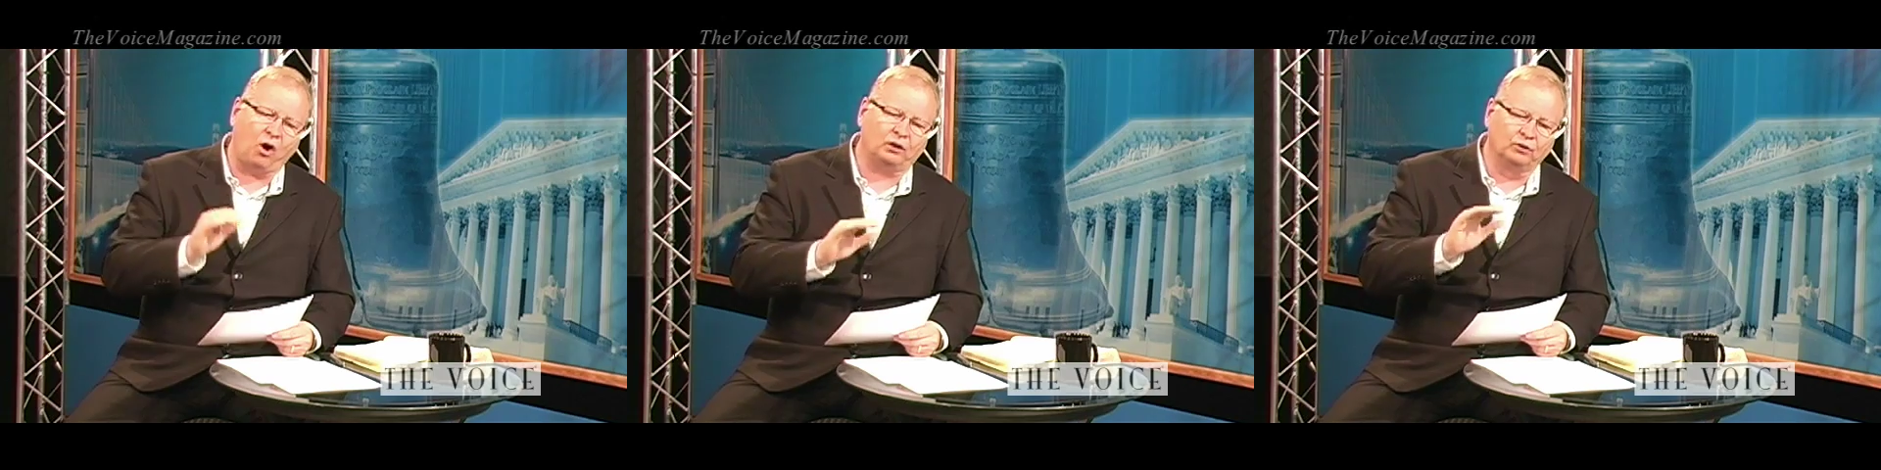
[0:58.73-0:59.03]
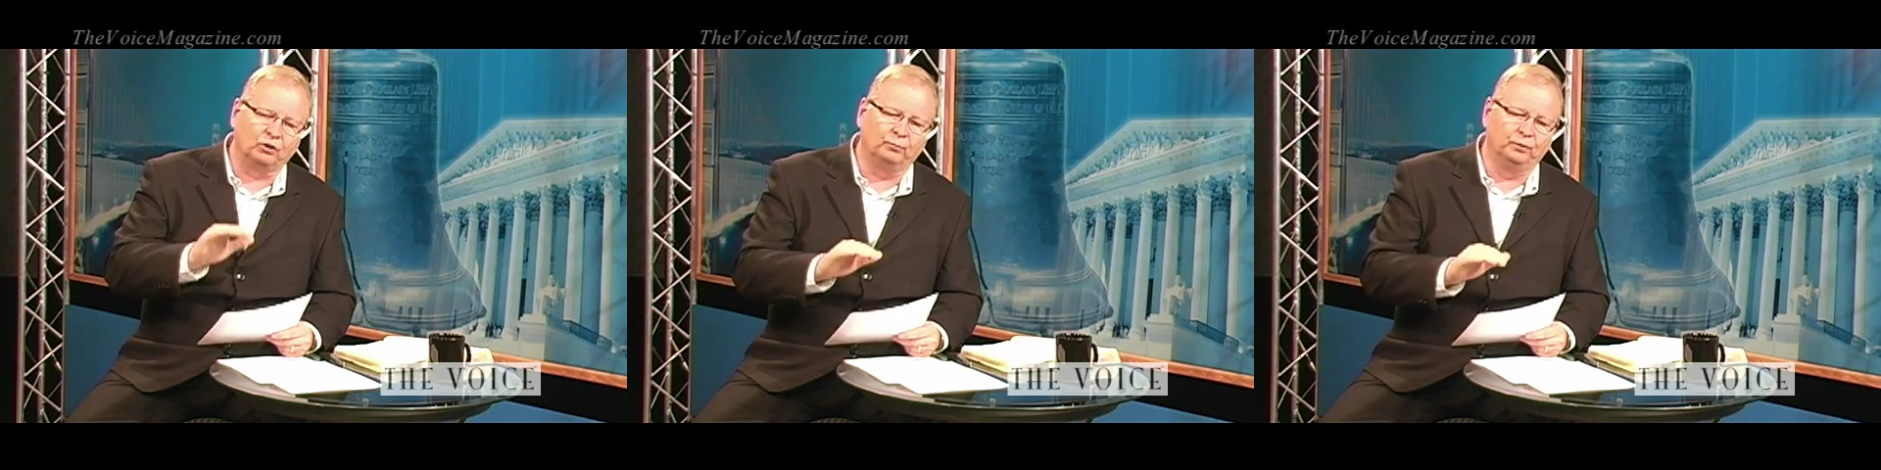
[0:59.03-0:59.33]

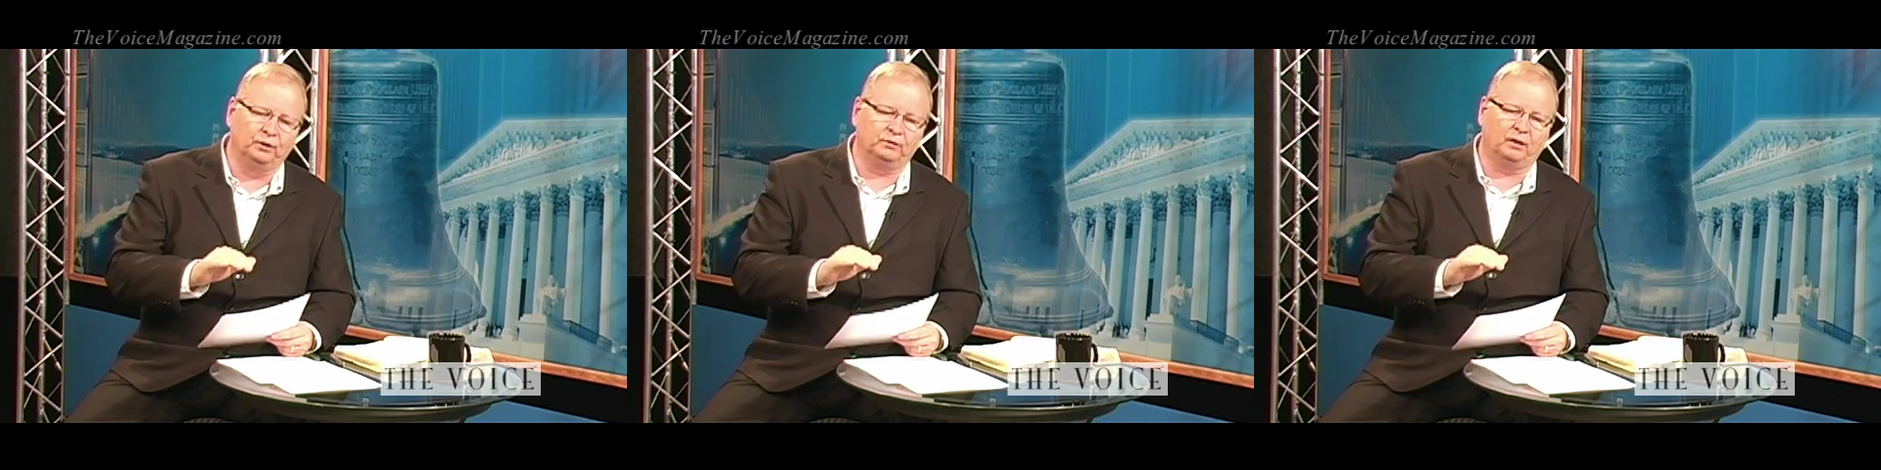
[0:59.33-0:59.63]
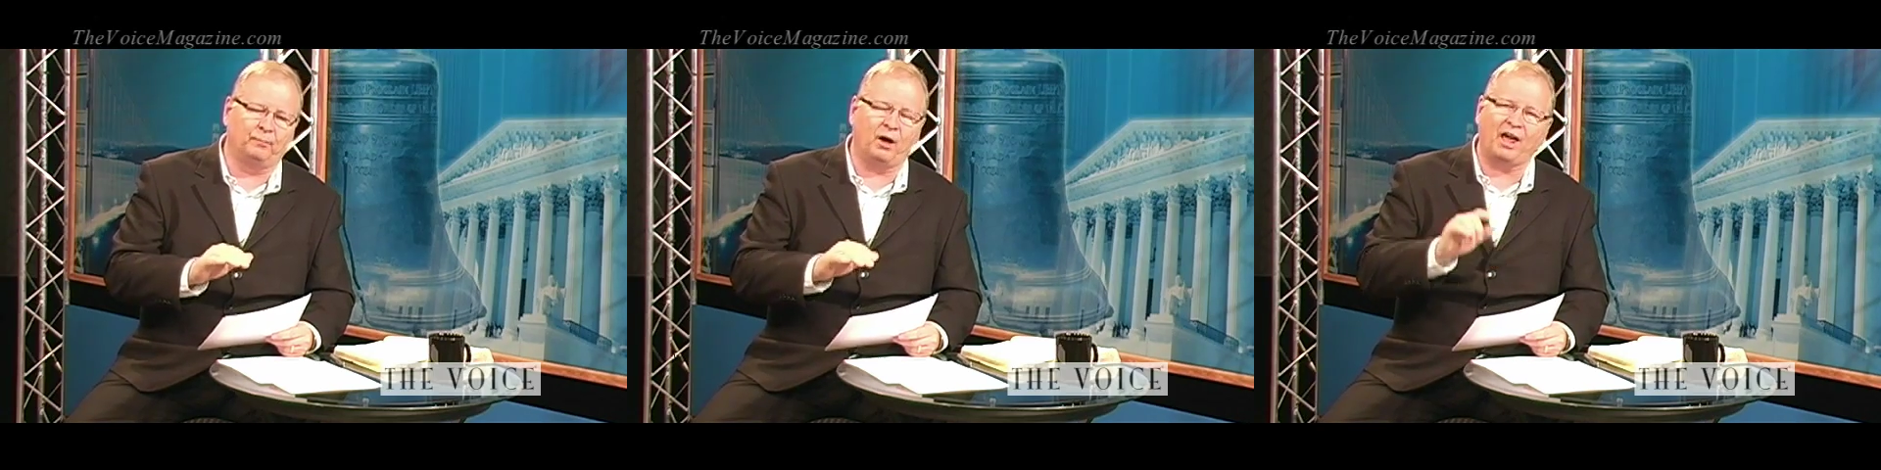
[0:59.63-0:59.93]
talk a little
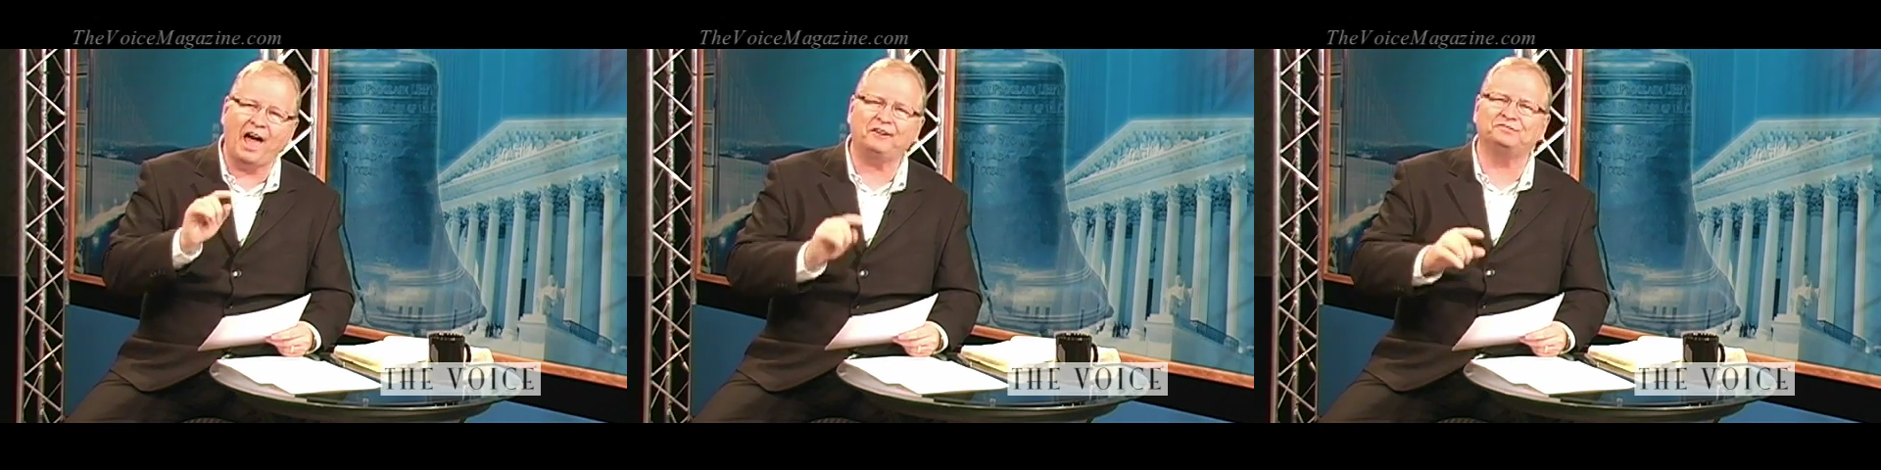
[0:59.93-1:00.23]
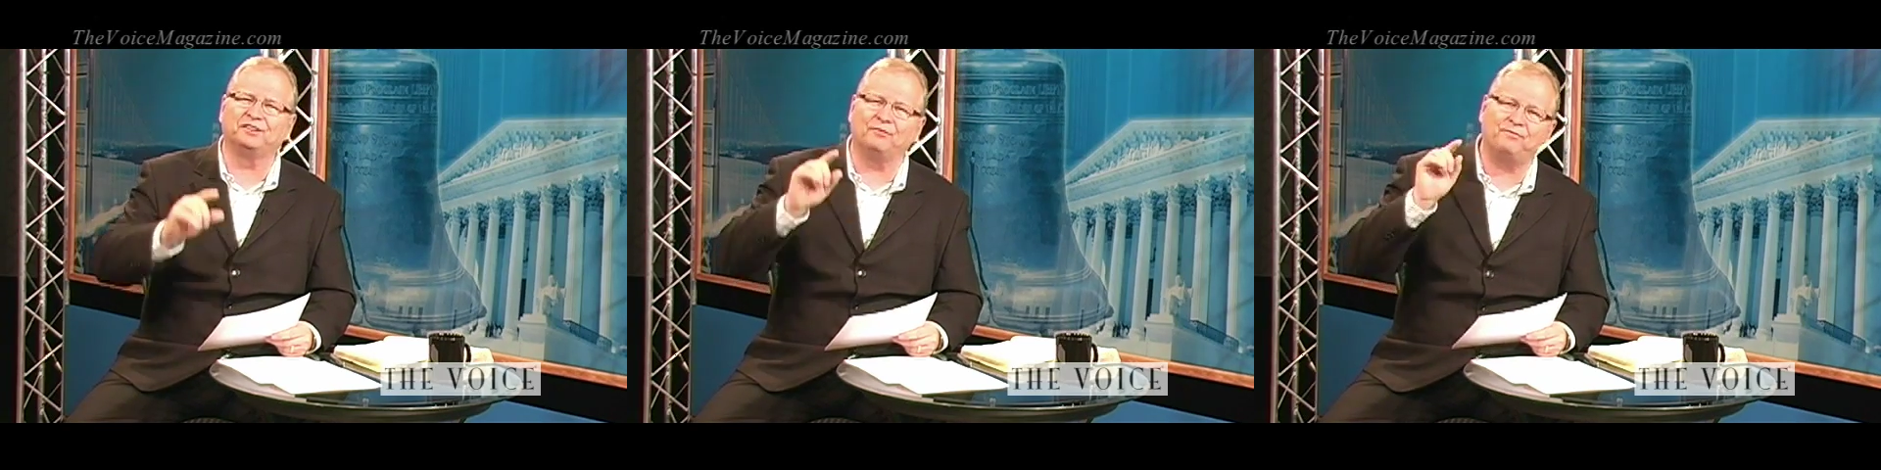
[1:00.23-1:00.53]
bit about
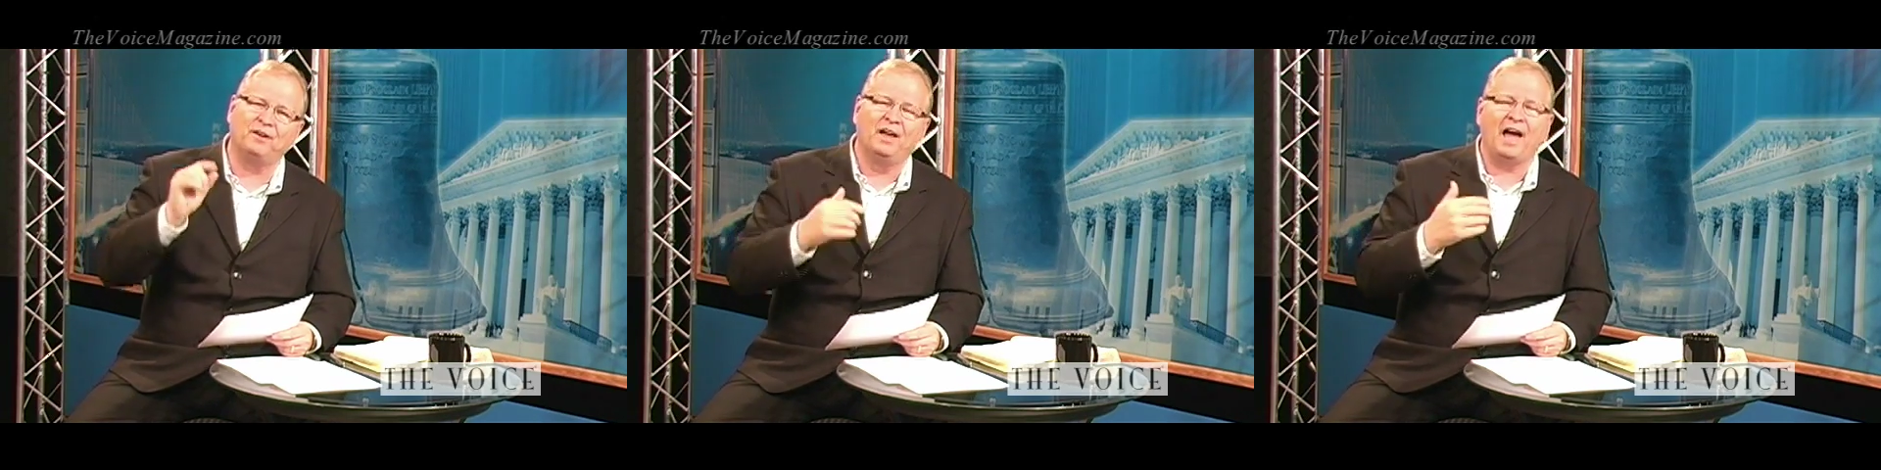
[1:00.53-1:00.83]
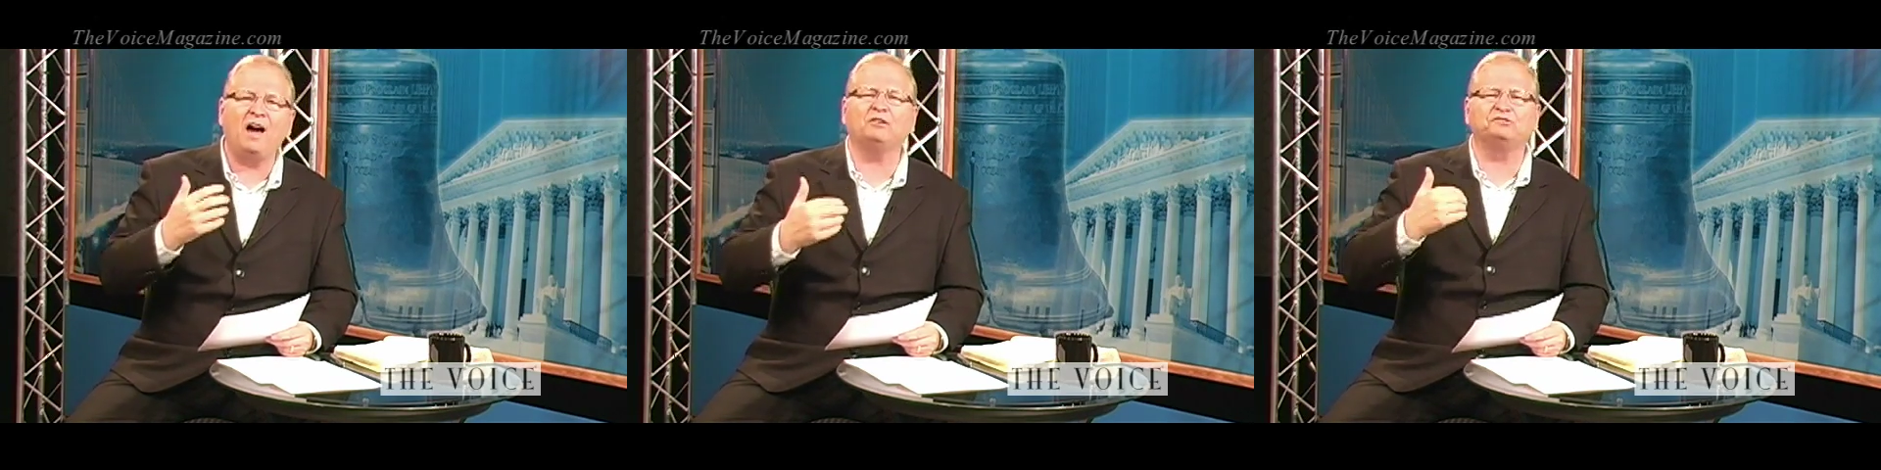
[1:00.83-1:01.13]
how
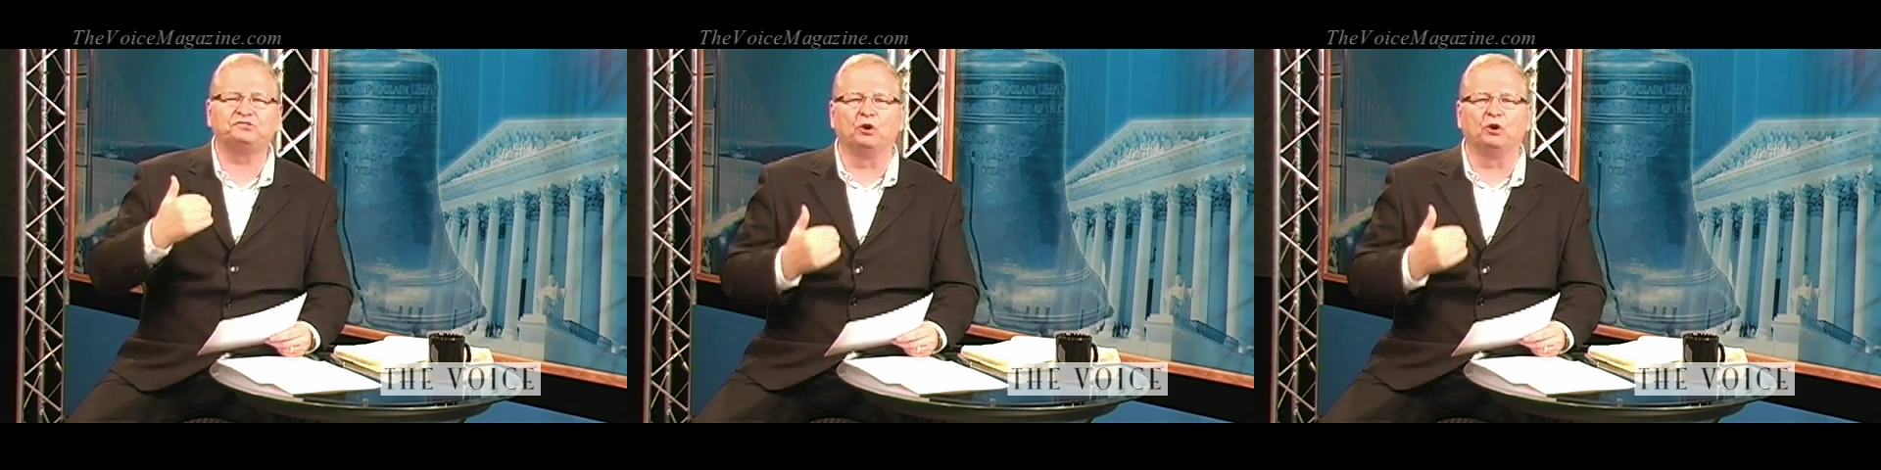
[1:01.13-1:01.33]
does